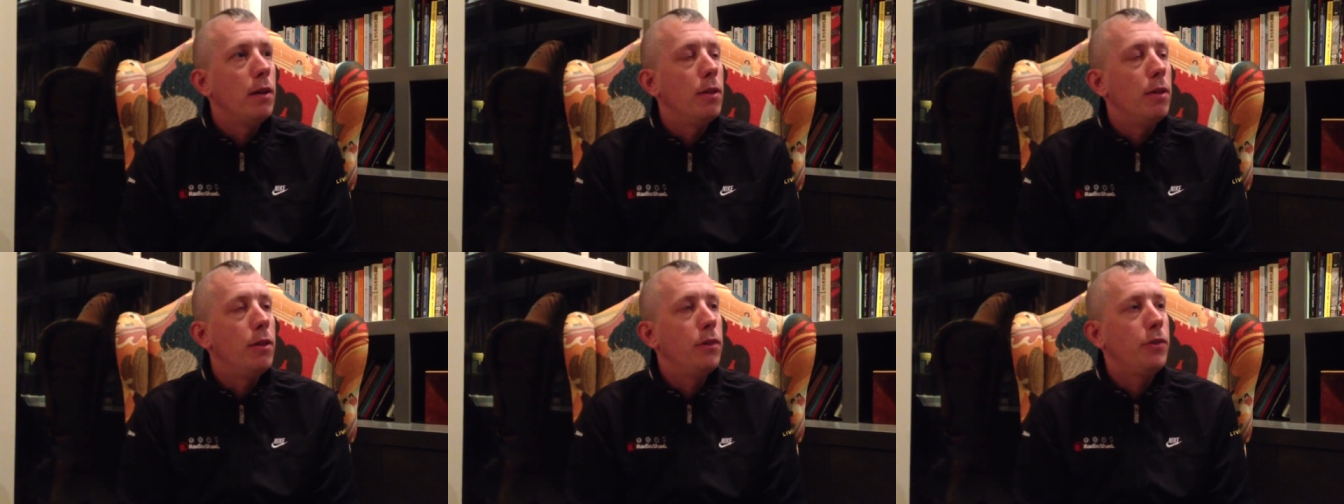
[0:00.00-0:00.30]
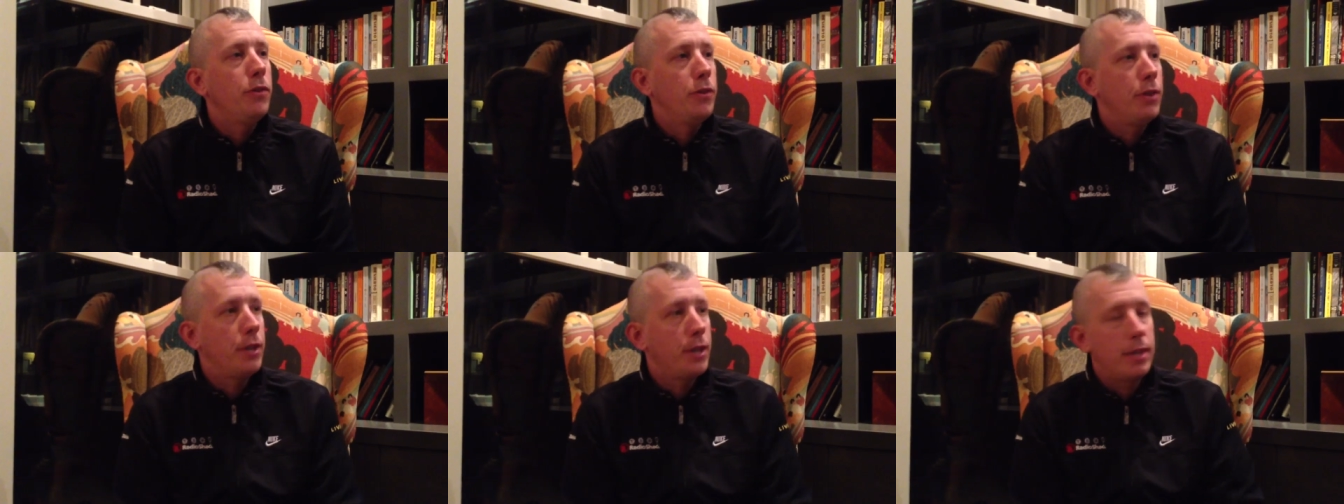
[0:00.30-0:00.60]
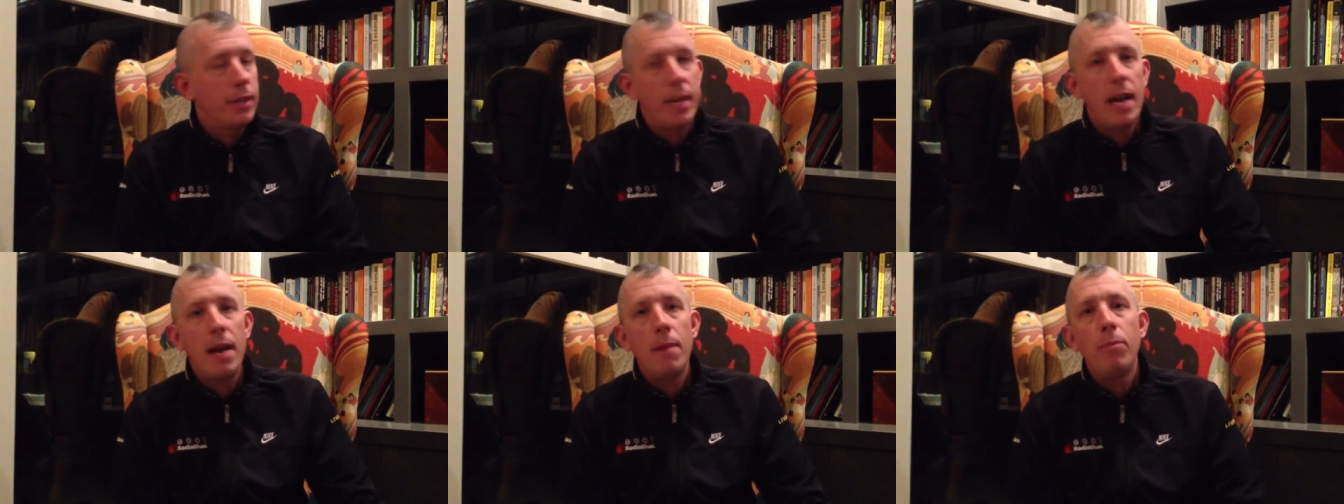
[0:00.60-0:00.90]
this is an
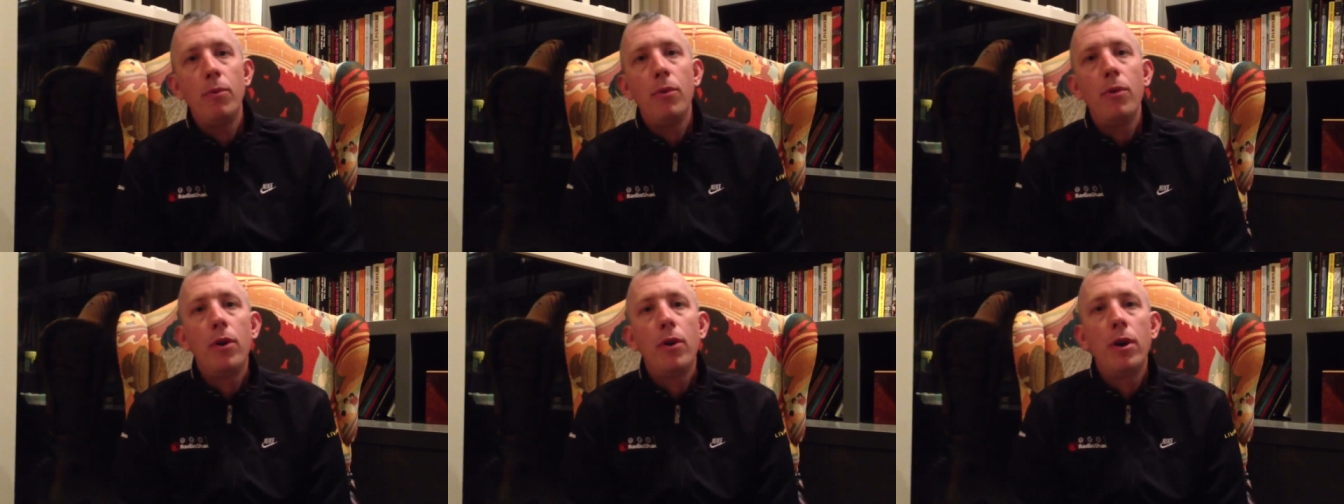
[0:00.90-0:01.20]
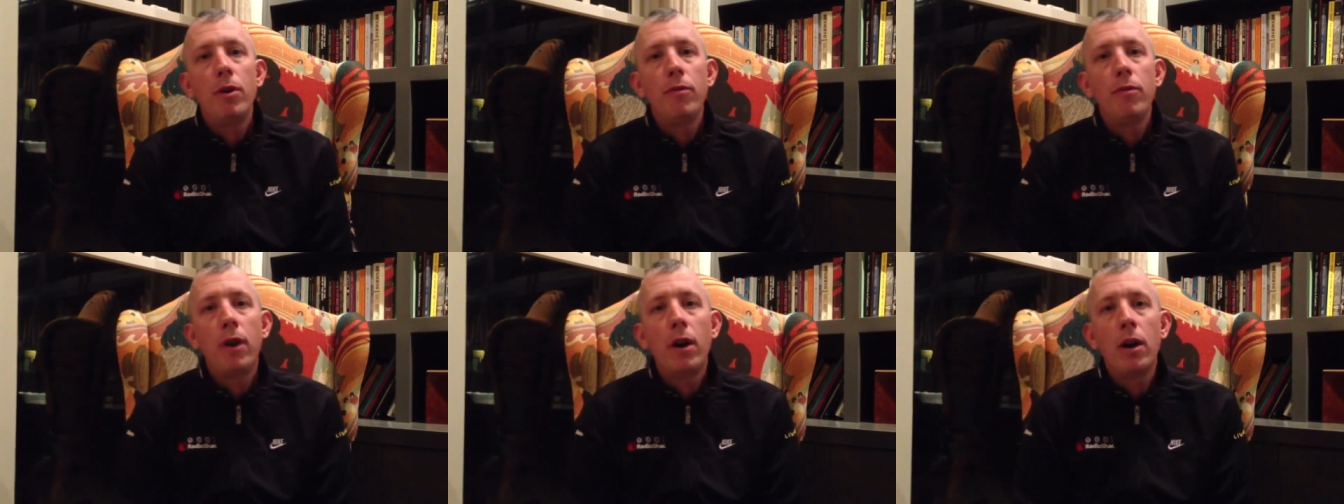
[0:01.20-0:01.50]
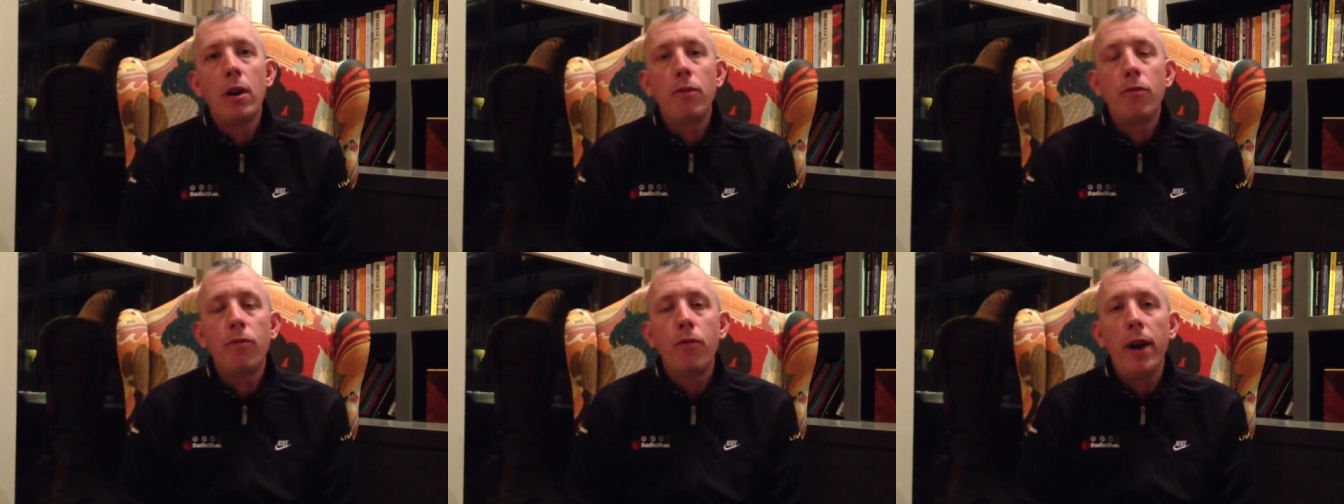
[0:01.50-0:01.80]
example of
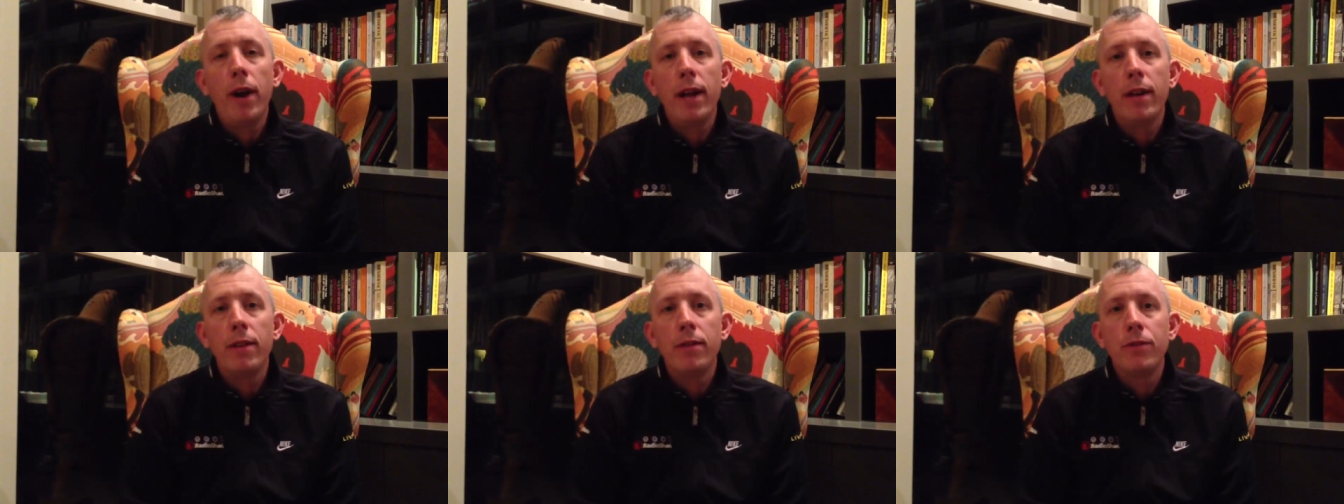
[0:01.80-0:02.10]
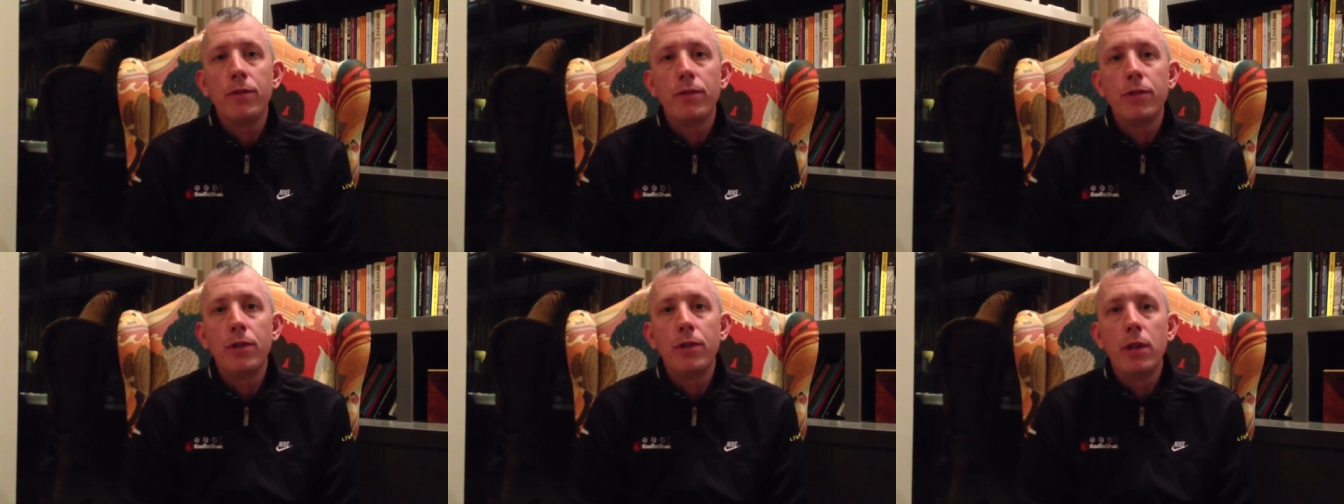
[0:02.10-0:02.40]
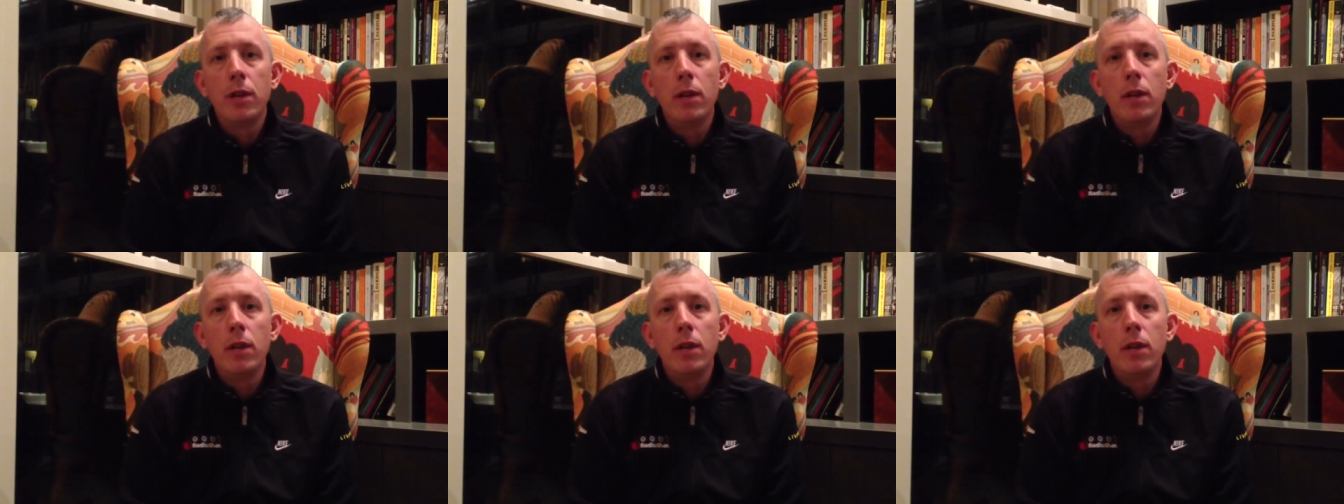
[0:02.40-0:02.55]
our friends